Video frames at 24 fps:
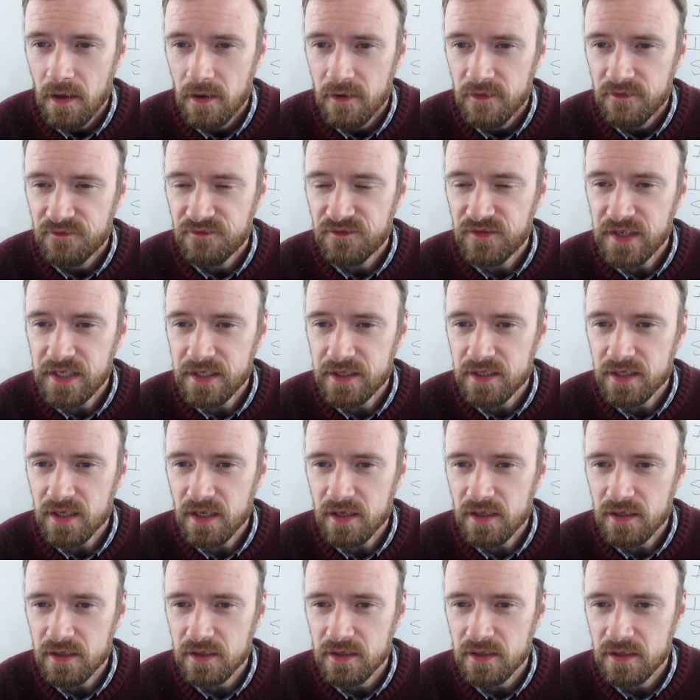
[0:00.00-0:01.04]

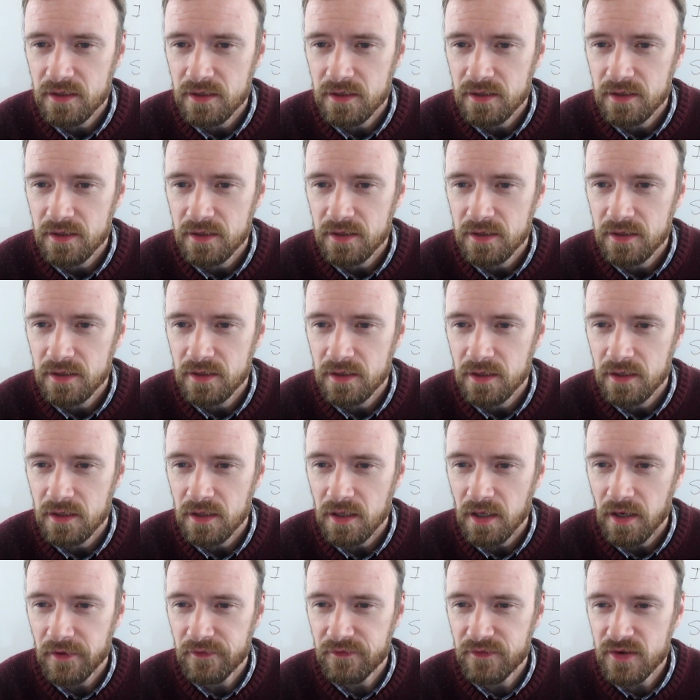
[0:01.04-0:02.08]
Fita,
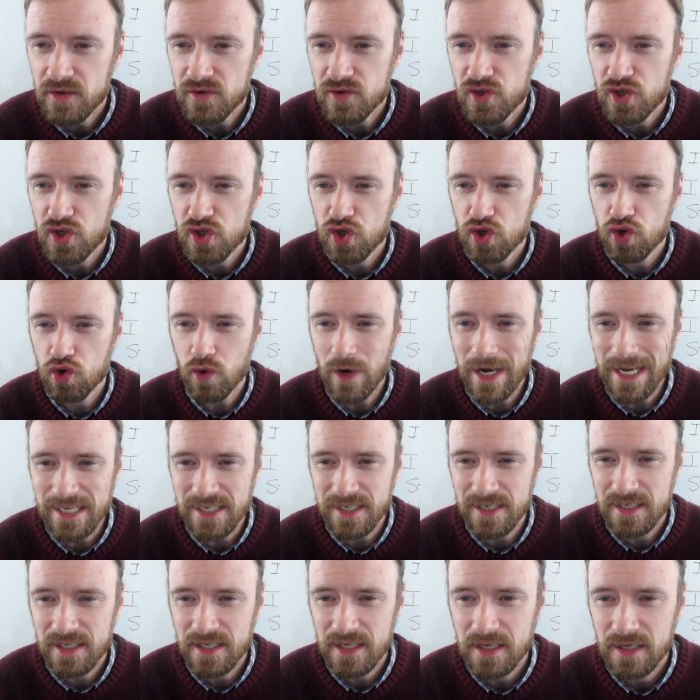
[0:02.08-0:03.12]
I feel
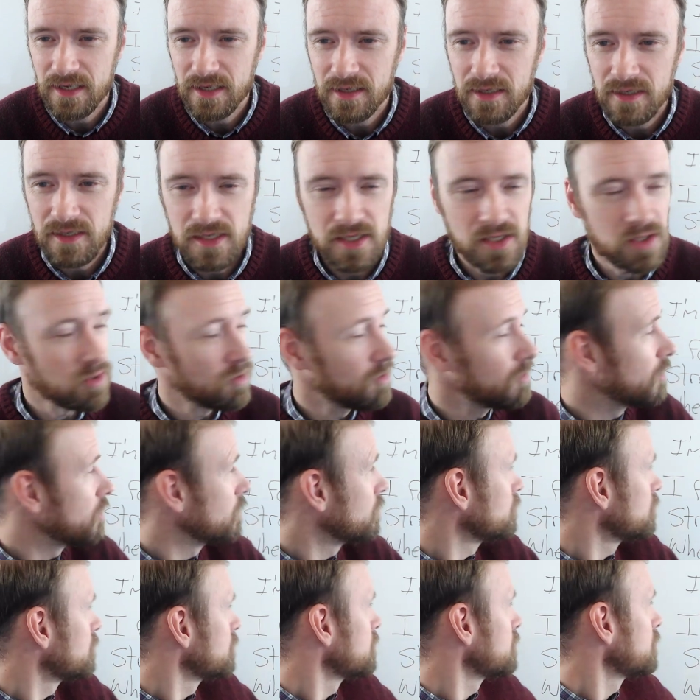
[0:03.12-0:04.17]
stressed. So
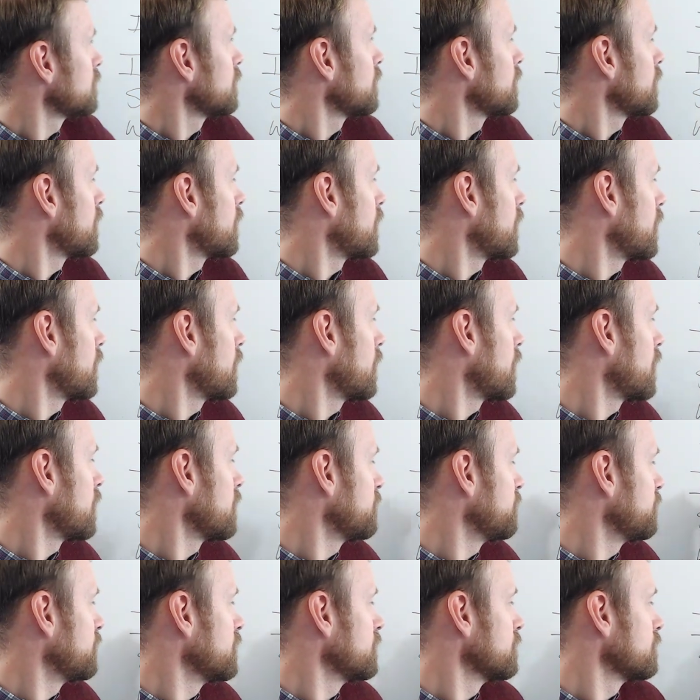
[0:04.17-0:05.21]
you should say I
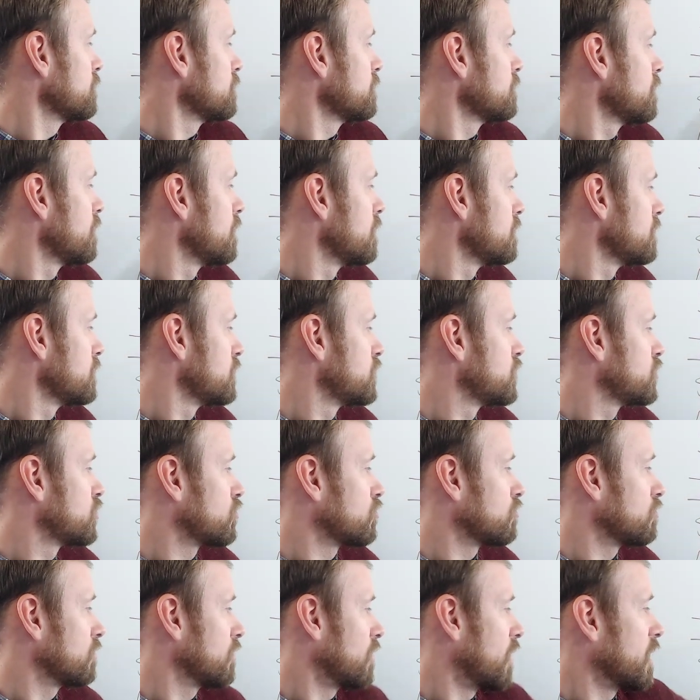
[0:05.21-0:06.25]
feel
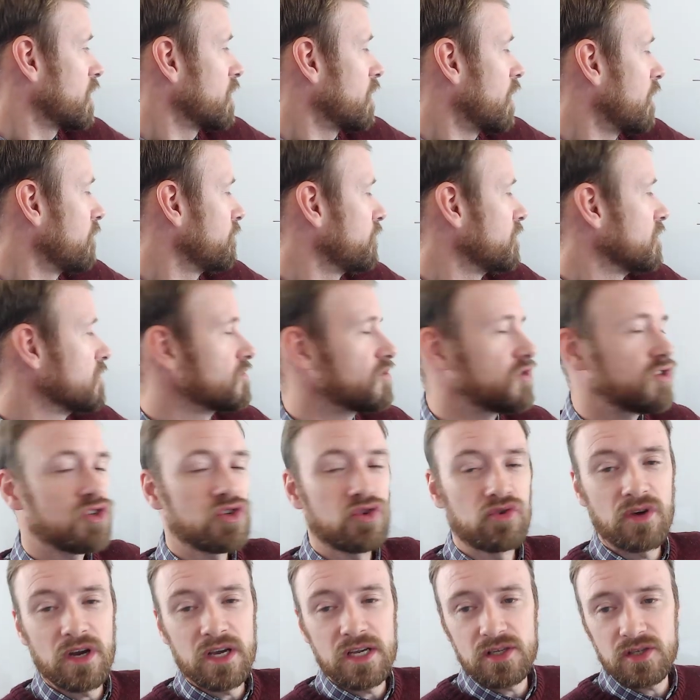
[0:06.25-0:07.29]

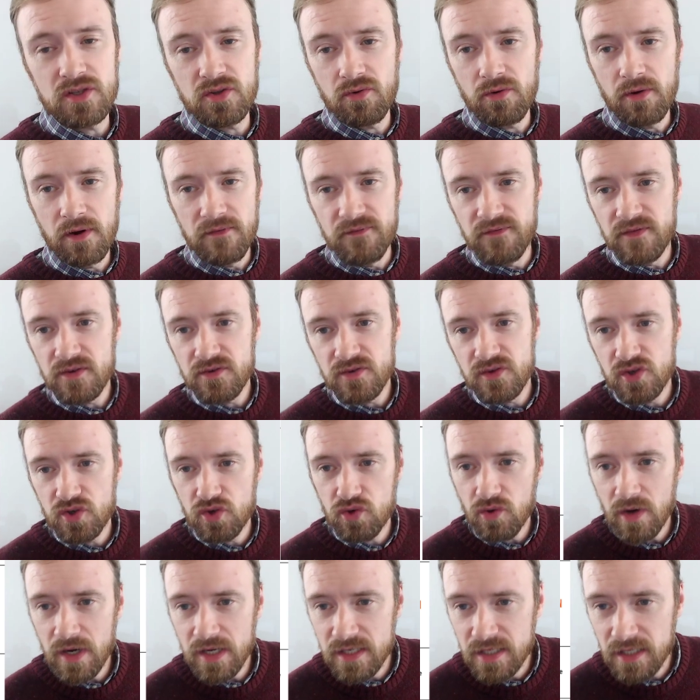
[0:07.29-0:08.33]
stressed or I feel
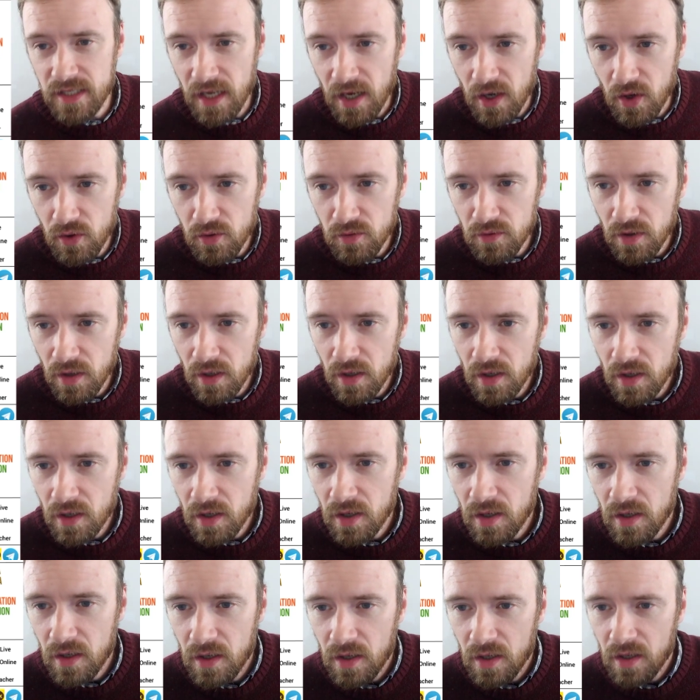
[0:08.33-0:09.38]
stressed out
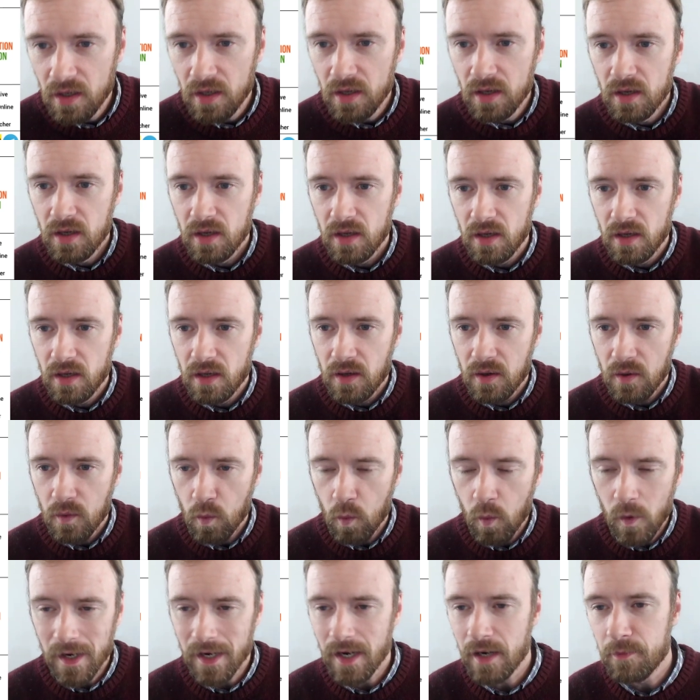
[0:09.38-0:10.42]

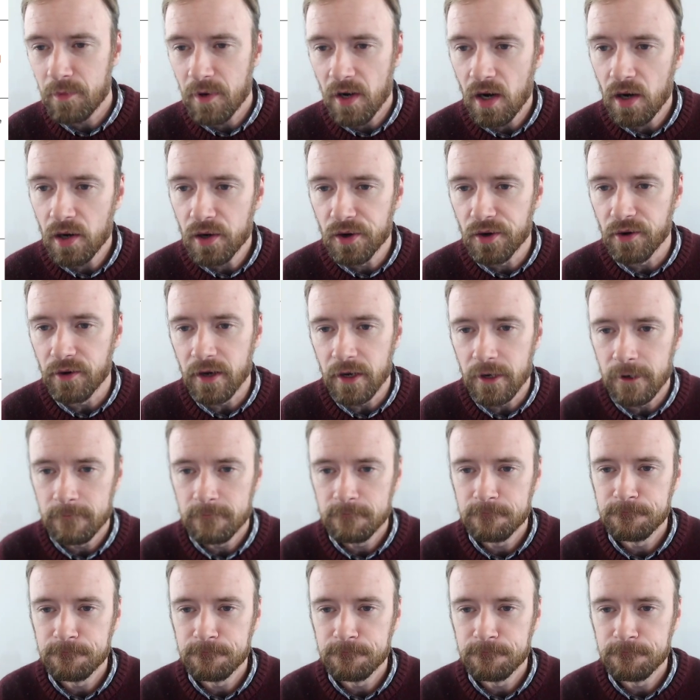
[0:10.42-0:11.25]
when I'm hungry.